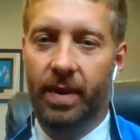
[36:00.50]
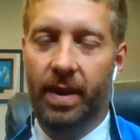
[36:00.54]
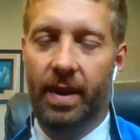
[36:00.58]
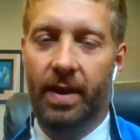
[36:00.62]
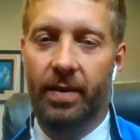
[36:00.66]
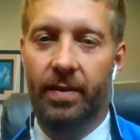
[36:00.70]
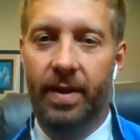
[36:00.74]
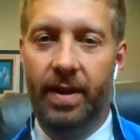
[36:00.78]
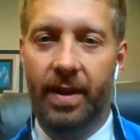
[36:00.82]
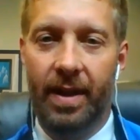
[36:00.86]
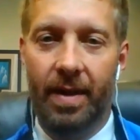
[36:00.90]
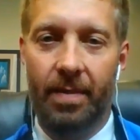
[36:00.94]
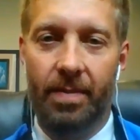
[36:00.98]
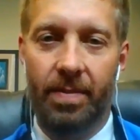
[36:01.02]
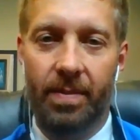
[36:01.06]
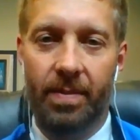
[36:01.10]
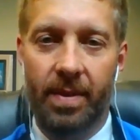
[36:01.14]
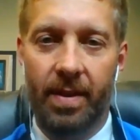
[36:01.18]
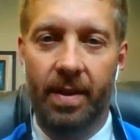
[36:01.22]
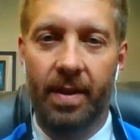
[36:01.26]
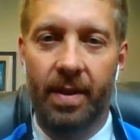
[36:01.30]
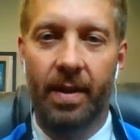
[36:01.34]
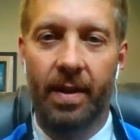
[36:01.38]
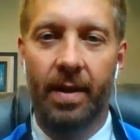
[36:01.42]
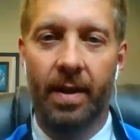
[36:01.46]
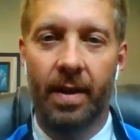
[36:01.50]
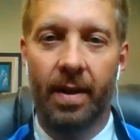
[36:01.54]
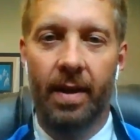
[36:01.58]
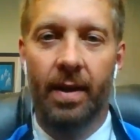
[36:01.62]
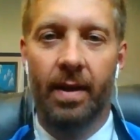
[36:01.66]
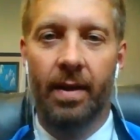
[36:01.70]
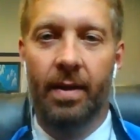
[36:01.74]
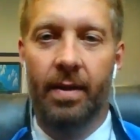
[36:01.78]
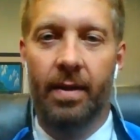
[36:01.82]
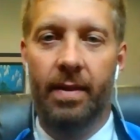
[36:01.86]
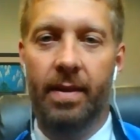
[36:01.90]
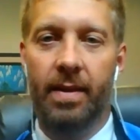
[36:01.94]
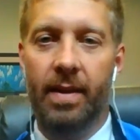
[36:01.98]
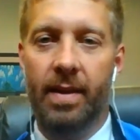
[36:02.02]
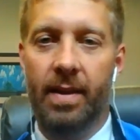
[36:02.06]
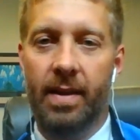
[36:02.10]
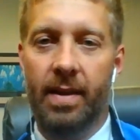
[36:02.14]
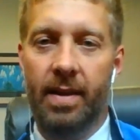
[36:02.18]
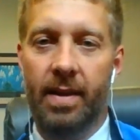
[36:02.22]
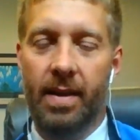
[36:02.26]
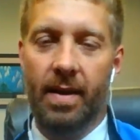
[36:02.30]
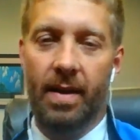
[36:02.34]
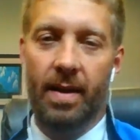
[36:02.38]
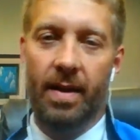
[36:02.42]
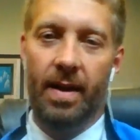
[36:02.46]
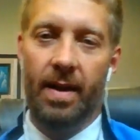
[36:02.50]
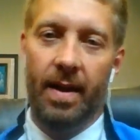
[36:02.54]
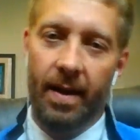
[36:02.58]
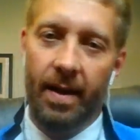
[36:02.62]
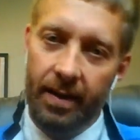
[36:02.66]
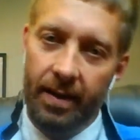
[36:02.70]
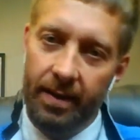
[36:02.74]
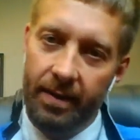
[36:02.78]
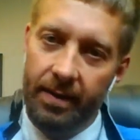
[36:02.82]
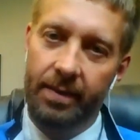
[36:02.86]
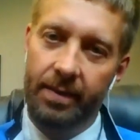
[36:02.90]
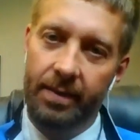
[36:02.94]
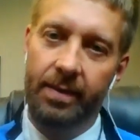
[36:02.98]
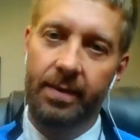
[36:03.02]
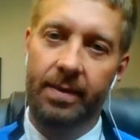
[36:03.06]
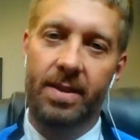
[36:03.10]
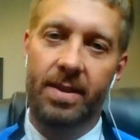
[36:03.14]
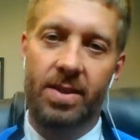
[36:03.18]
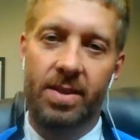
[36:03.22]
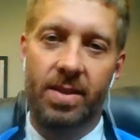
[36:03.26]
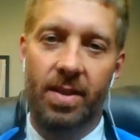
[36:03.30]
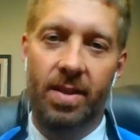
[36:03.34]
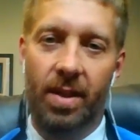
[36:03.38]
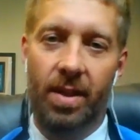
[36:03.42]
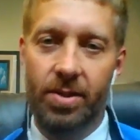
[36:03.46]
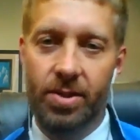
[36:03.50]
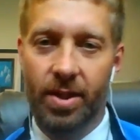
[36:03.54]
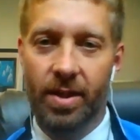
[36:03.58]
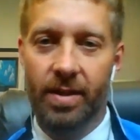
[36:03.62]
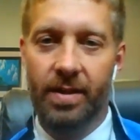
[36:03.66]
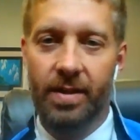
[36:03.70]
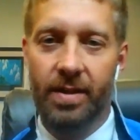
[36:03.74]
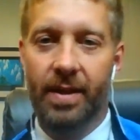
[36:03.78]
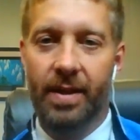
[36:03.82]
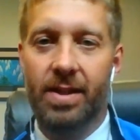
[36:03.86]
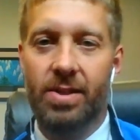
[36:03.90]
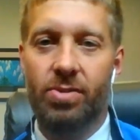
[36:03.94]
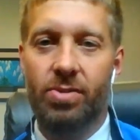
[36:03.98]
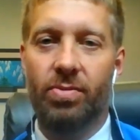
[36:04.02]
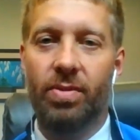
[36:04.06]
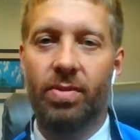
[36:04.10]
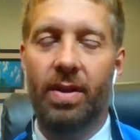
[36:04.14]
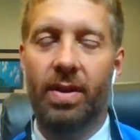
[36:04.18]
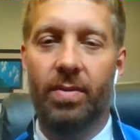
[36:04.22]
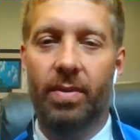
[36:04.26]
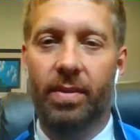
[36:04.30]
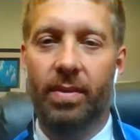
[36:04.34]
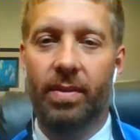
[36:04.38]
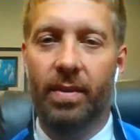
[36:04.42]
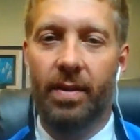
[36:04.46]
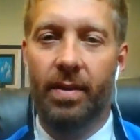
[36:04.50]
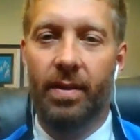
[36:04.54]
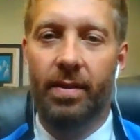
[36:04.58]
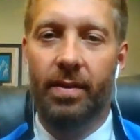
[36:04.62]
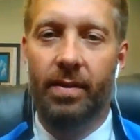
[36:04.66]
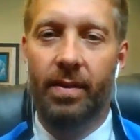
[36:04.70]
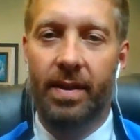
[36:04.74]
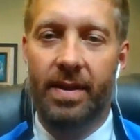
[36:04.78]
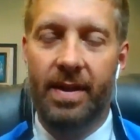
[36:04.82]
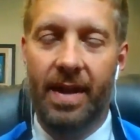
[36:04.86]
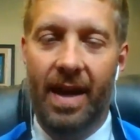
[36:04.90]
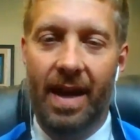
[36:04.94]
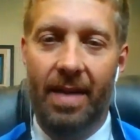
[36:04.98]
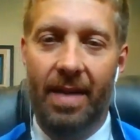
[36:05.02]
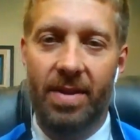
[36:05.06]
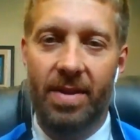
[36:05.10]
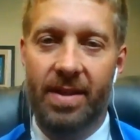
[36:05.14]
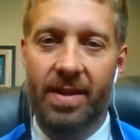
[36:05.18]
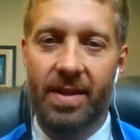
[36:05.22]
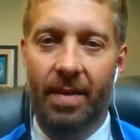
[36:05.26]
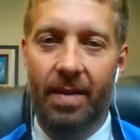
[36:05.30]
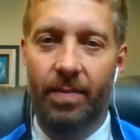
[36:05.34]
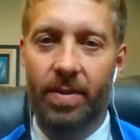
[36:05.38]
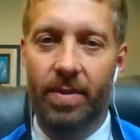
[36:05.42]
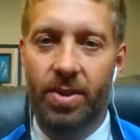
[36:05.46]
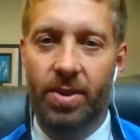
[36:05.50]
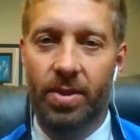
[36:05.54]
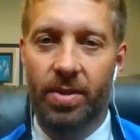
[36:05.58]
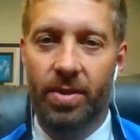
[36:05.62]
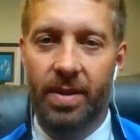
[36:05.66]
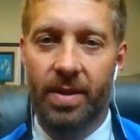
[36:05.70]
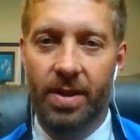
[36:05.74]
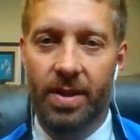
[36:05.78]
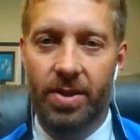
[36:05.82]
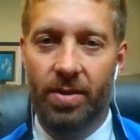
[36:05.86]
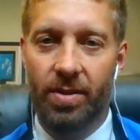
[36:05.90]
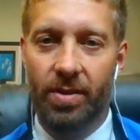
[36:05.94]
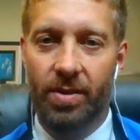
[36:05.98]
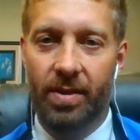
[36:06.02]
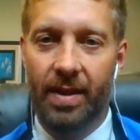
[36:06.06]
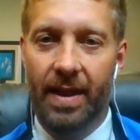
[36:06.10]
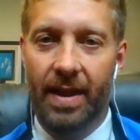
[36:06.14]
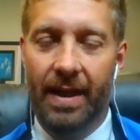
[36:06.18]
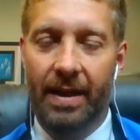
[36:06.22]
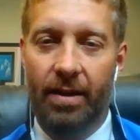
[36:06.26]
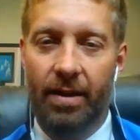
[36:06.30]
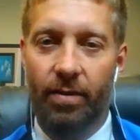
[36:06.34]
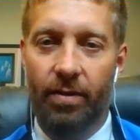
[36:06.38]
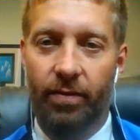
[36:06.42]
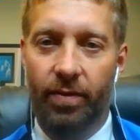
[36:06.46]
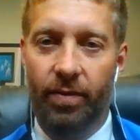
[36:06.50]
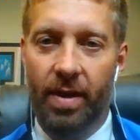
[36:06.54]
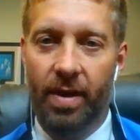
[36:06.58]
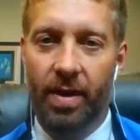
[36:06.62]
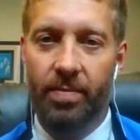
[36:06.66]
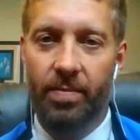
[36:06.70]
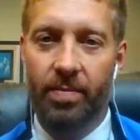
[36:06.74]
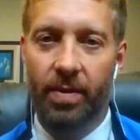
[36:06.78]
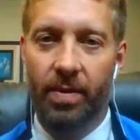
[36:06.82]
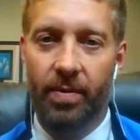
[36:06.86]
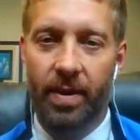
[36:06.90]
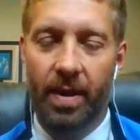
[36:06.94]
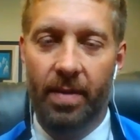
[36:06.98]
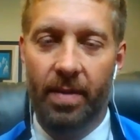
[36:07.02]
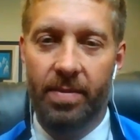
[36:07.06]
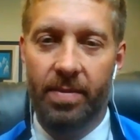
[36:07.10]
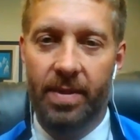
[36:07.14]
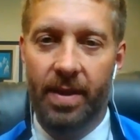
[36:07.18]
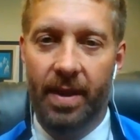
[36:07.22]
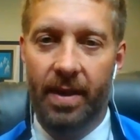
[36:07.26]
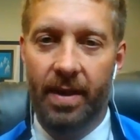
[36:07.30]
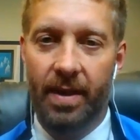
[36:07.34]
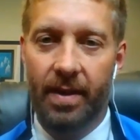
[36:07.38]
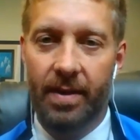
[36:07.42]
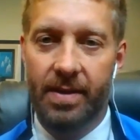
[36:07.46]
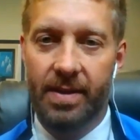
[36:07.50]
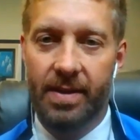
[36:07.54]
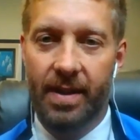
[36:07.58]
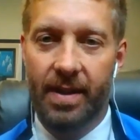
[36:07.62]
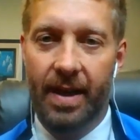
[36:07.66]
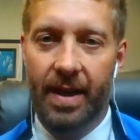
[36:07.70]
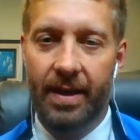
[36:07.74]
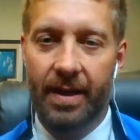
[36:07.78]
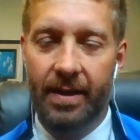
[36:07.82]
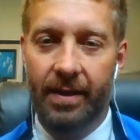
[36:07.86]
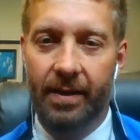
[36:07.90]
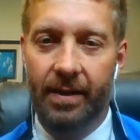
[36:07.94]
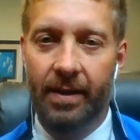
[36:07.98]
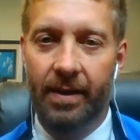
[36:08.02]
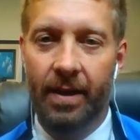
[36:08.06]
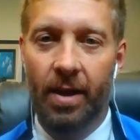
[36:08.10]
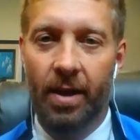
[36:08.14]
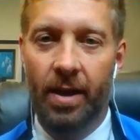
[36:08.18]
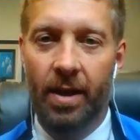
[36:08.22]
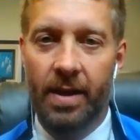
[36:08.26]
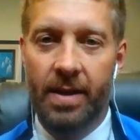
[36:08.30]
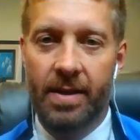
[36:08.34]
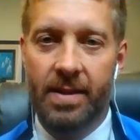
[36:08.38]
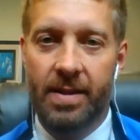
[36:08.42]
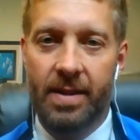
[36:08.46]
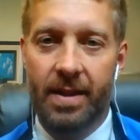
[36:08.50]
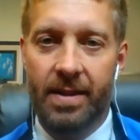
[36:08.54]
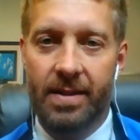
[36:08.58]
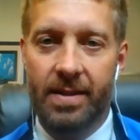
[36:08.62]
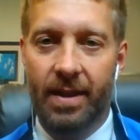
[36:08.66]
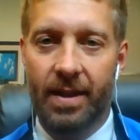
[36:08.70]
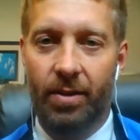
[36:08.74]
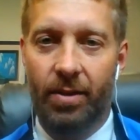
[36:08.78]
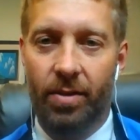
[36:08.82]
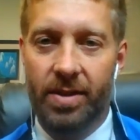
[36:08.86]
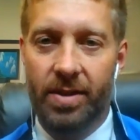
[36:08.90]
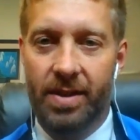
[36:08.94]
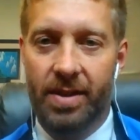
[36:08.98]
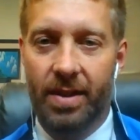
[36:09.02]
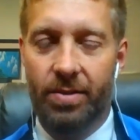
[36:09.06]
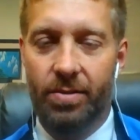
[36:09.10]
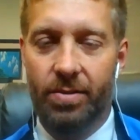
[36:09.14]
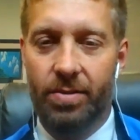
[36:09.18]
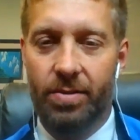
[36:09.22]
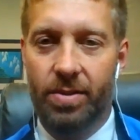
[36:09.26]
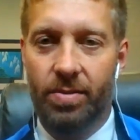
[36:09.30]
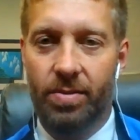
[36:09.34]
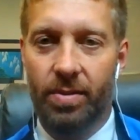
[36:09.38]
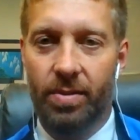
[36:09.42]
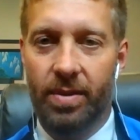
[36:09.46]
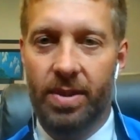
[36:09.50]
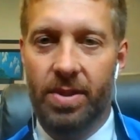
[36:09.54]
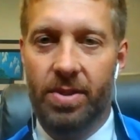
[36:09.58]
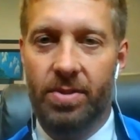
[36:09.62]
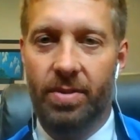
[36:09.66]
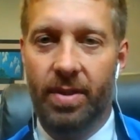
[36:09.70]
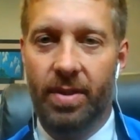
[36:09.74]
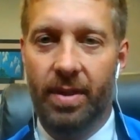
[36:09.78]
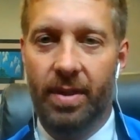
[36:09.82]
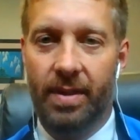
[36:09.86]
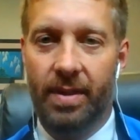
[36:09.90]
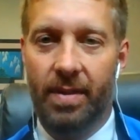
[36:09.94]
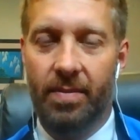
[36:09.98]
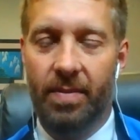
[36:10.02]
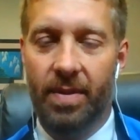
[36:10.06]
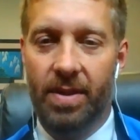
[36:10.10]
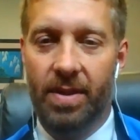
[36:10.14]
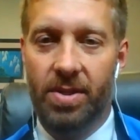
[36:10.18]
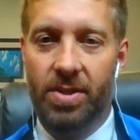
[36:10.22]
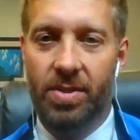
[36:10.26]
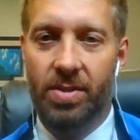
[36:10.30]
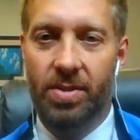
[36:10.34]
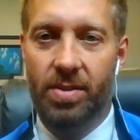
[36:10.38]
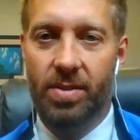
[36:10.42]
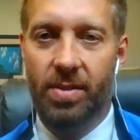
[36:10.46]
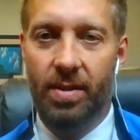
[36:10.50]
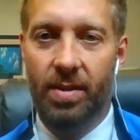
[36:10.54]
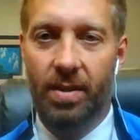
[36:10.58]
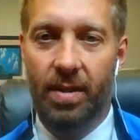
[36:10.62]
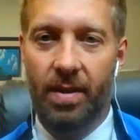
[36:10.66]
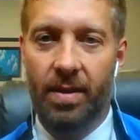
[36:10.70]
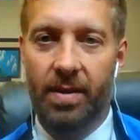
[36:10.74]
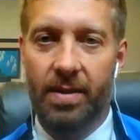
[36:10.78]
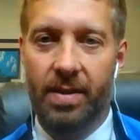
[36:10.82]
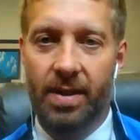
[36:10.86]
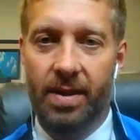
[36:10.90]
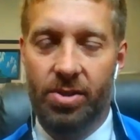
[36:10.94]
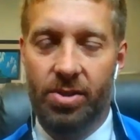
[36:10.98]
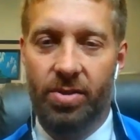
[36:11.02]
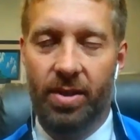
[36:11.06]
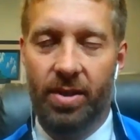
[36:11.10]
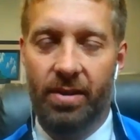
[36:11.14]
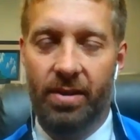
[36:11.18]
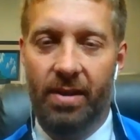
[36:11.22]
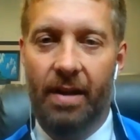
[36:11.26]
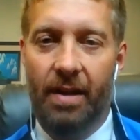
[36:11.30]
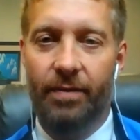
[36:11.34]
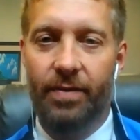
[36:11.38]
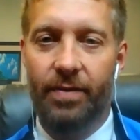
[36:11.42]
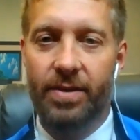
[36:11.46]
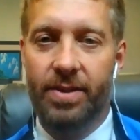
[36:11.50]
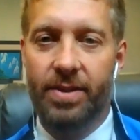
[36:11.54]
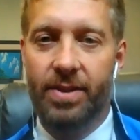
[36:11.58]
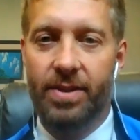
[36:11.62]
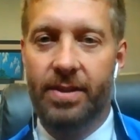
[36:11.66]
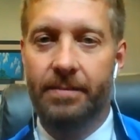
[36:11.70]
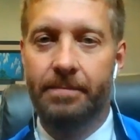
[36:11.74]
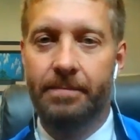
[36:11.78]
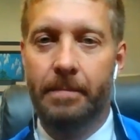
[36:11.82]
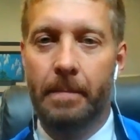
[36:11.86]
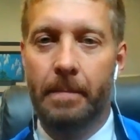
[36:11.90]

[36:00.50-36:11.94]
We kept the nostalgia and the history with the time and temperature digital clock out front, but we updated the sign to say St. Croix Central School District our district office.